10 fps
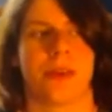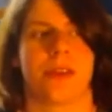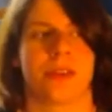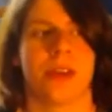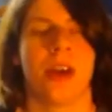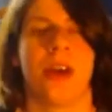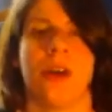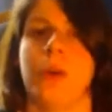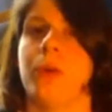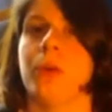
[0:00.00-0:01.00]
mothers
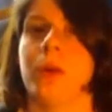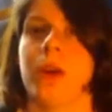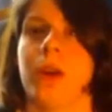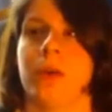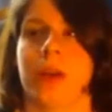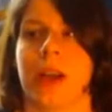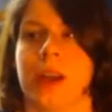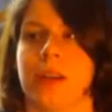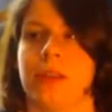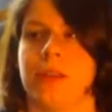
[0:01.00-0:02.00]
who were
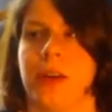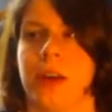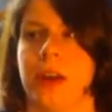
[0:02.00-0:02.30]
kind of